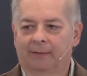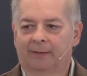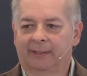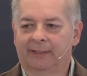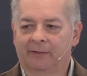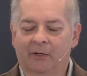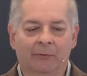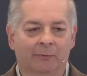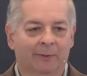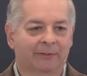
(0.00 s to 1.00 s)
I think you know
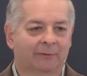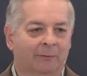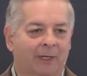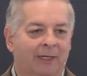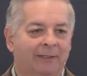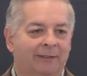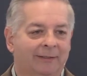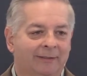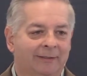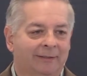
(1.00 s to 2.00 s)
the reason why.
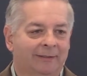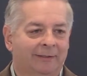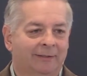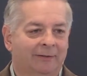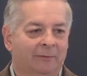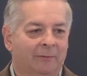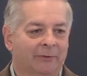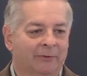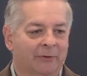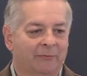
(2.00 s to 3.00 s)

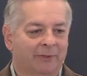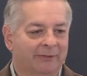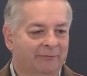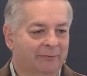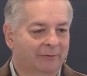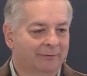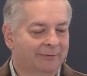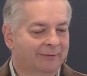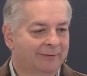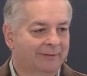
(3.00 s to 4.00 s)
We're so forgetful.
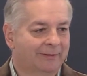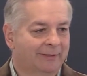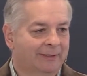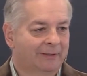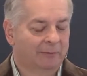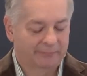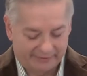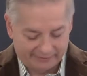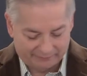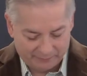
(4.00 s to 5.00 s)
We're
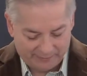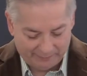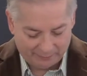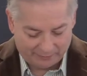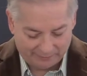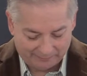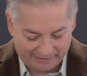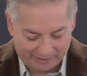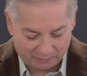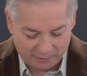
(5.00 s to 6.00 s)
forgetful people, aren't we?
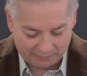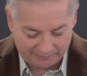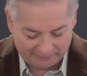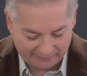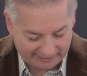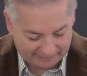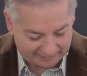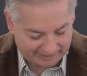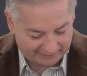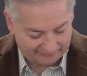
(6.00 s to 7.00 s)
How quick we forget the
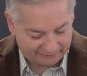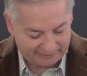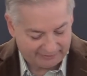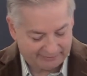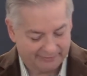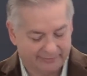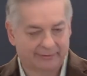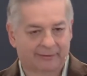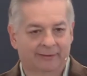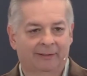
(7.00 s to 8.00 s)
death of
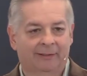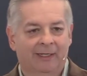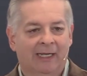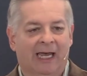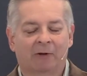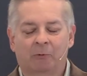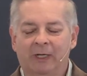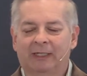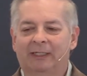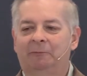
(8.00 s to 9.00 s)
Jesus. How
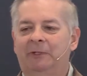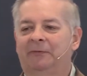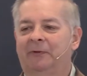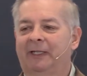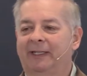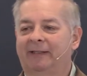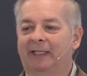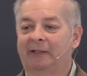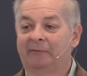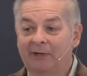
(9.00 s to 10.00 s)
quickly we forget
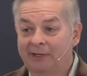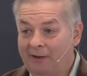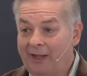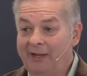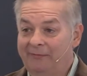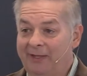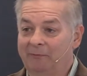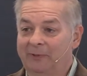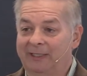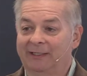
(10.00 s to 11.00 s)
that the very life
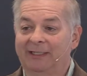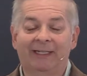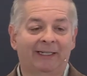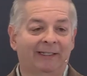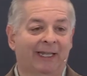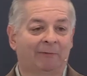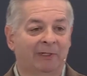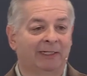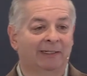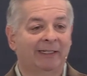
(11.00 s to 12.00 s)
that we lead, that
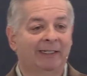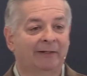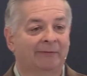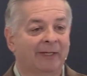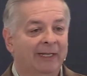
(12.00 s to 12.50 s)
we live,